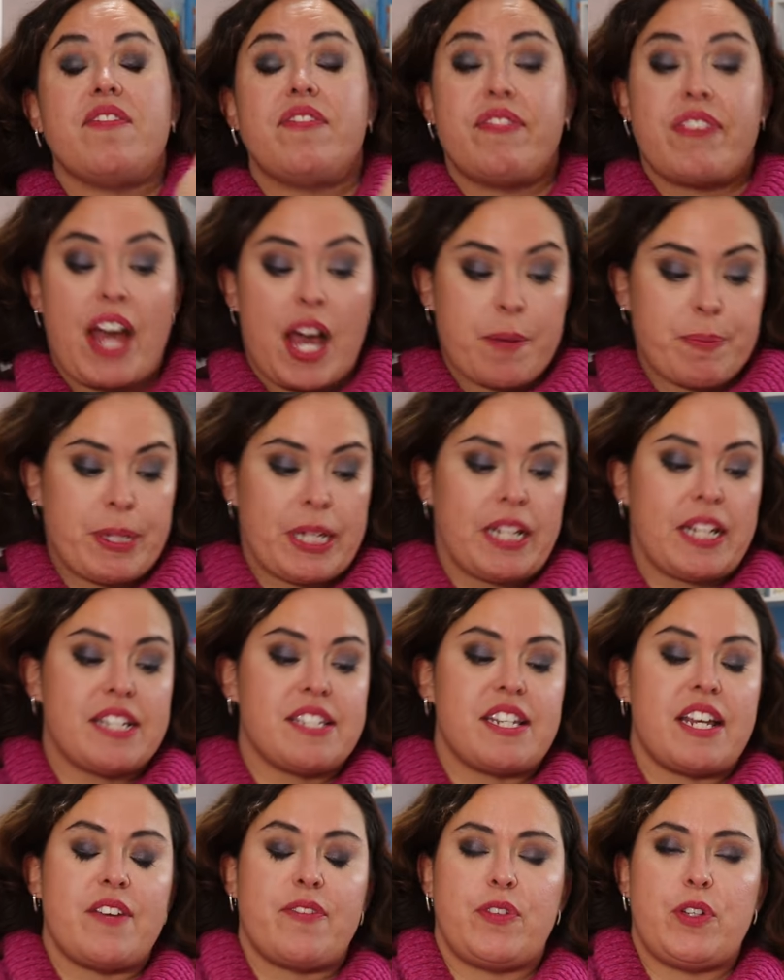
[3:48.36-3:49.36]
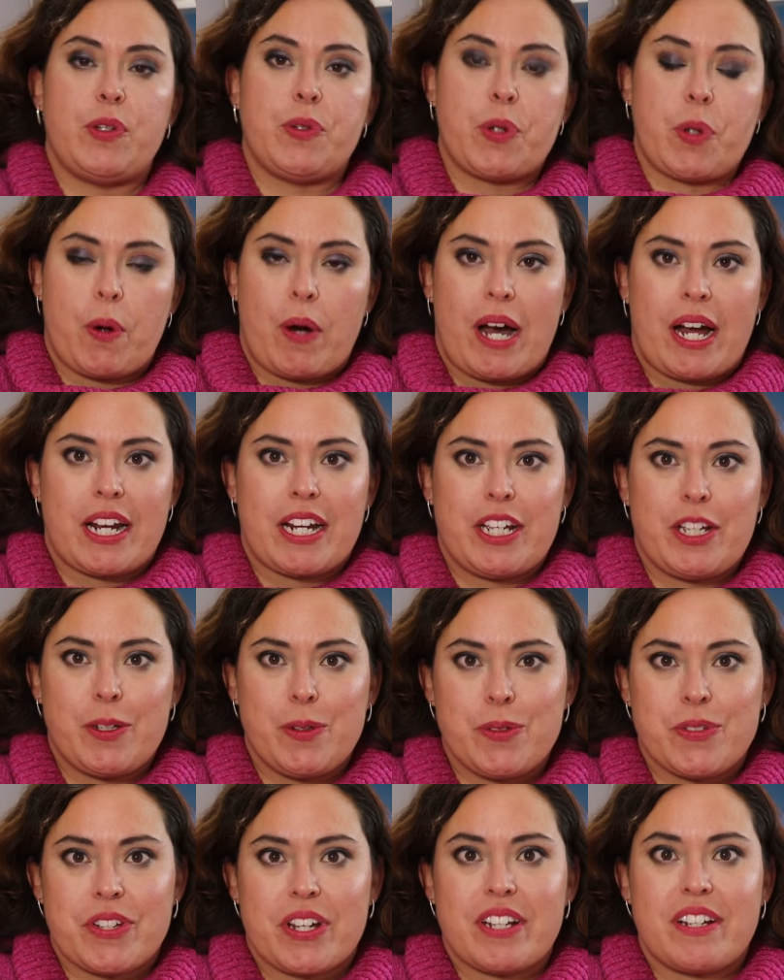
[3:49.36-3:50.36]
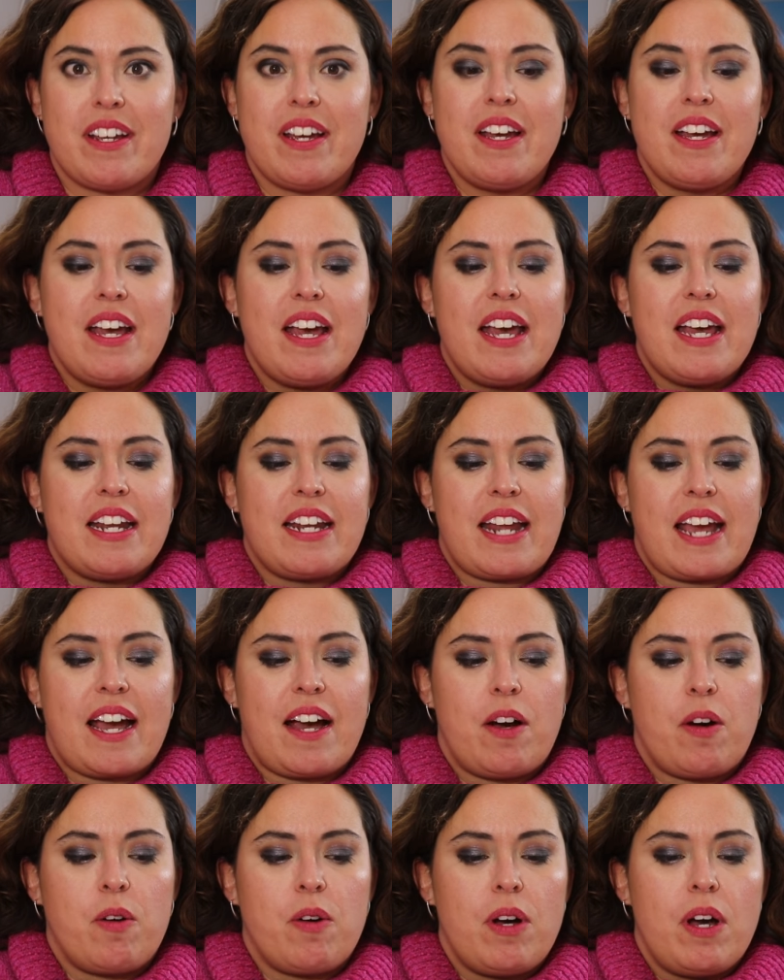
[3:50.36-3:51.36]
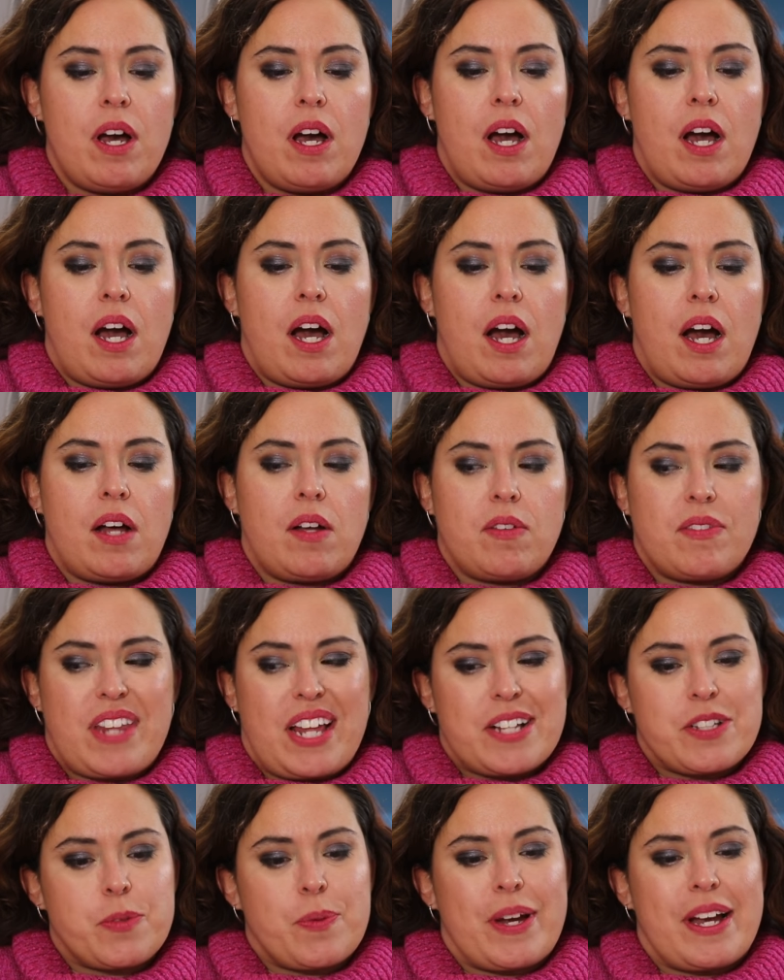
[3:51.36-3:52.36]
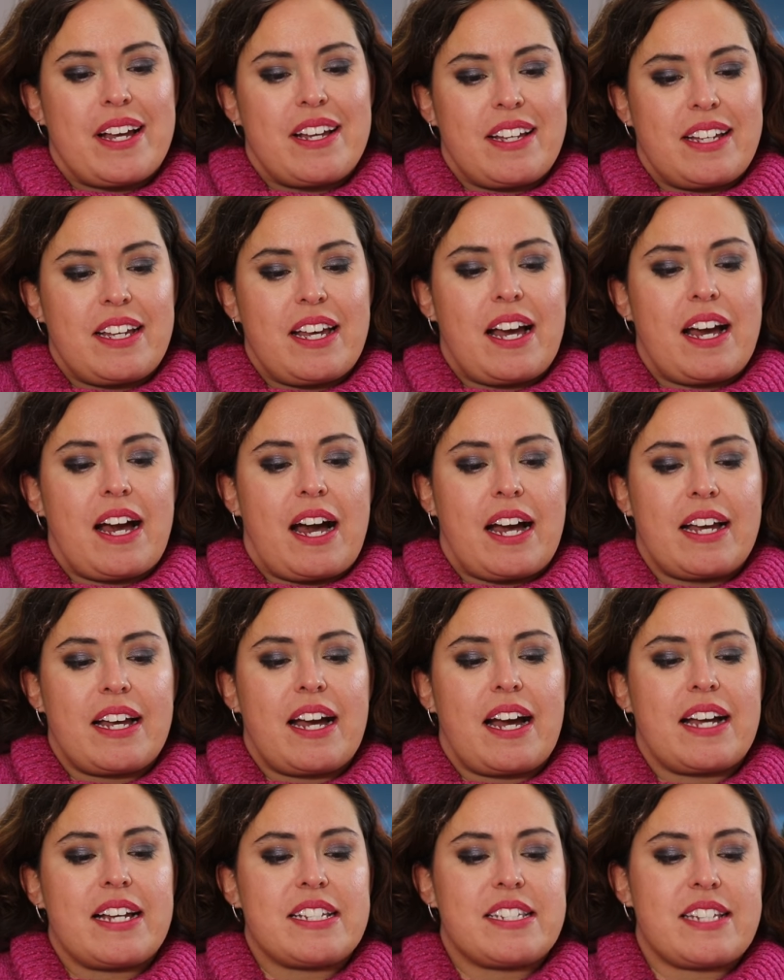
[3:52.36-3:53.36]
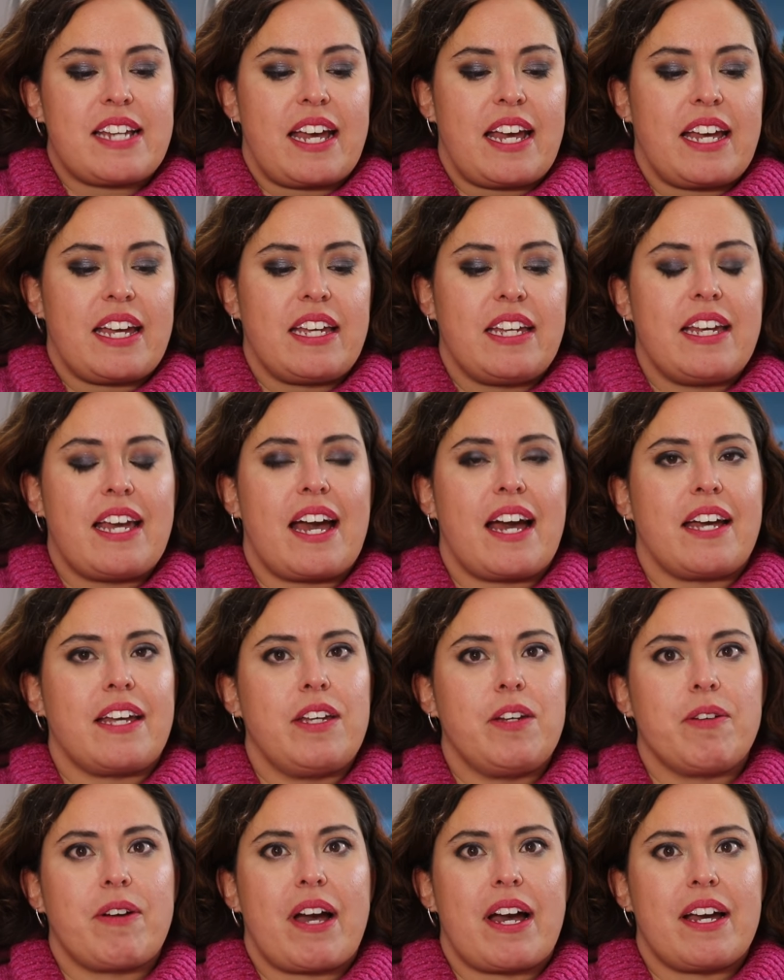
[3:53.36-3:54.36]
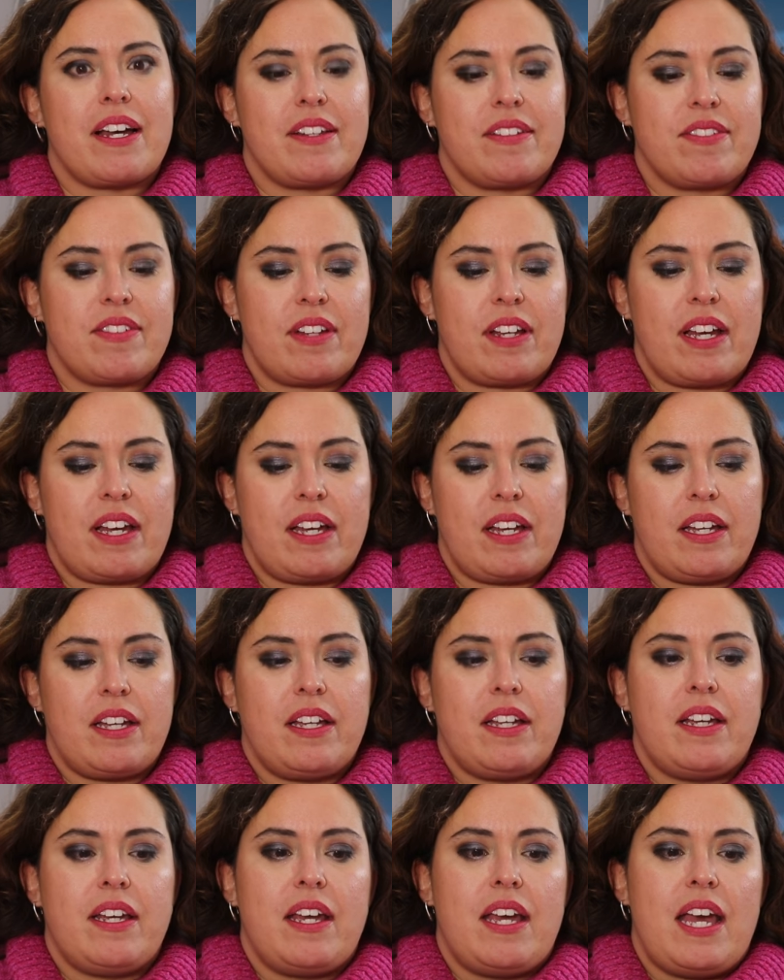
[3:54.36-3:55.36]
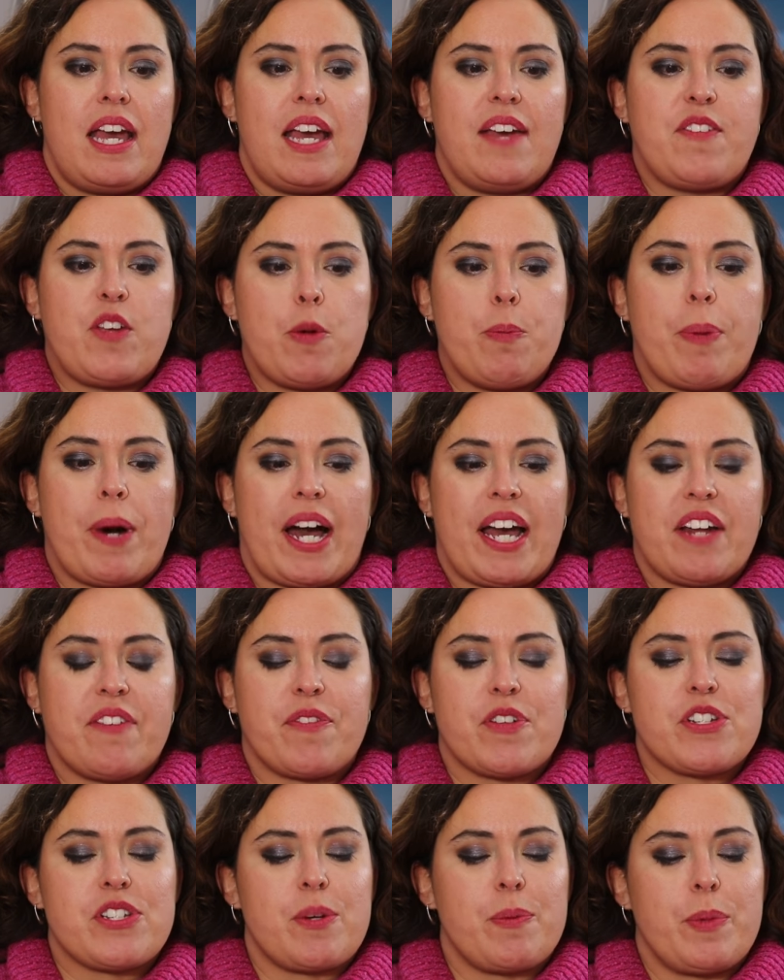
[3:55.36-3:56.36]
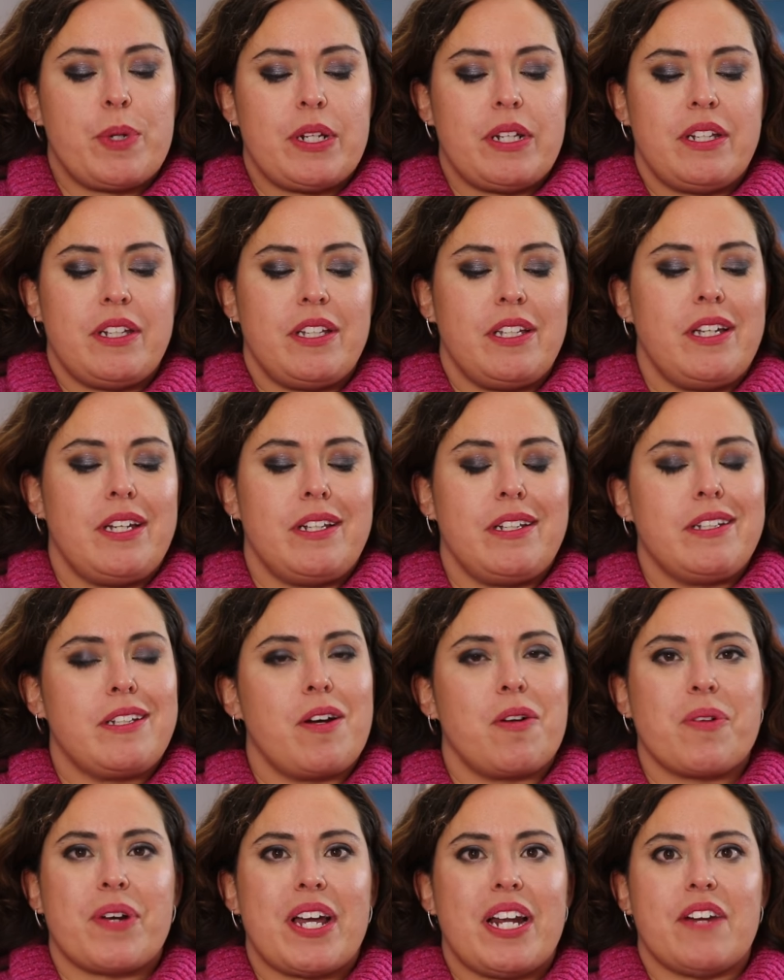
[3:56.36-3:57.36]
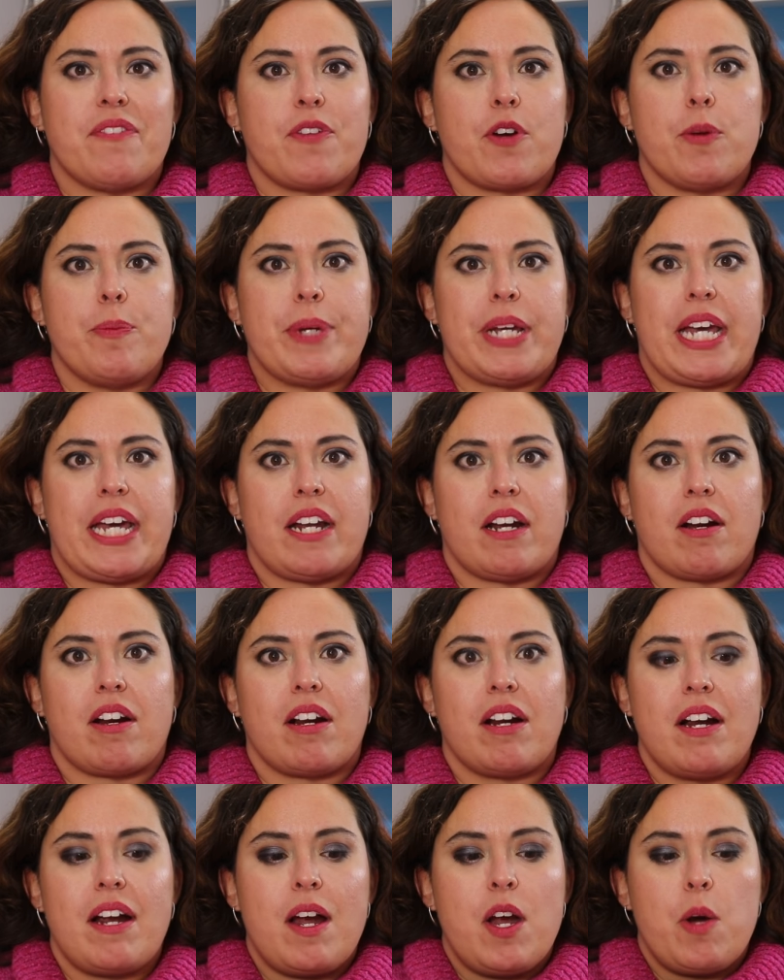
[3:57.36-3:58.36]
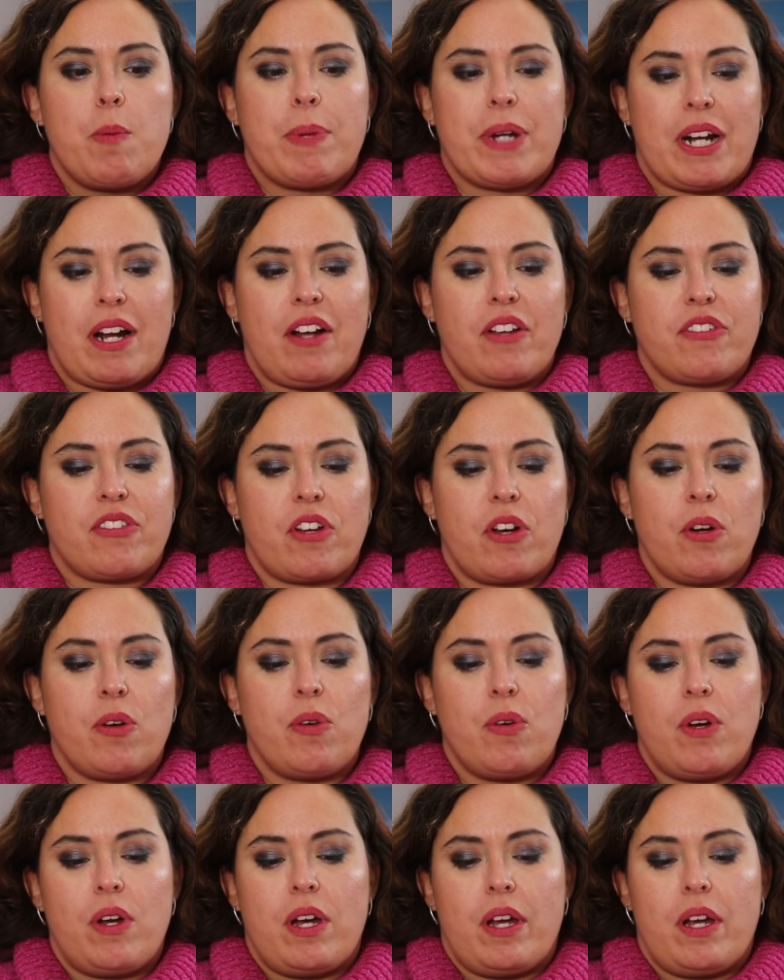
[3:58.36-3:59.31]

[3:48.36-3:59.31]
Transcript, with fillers: fabulous if you know how to use it. Now, that's why I, I say, yeah, you guys, if you buy it for someone, you don't get it for a beginner. But also,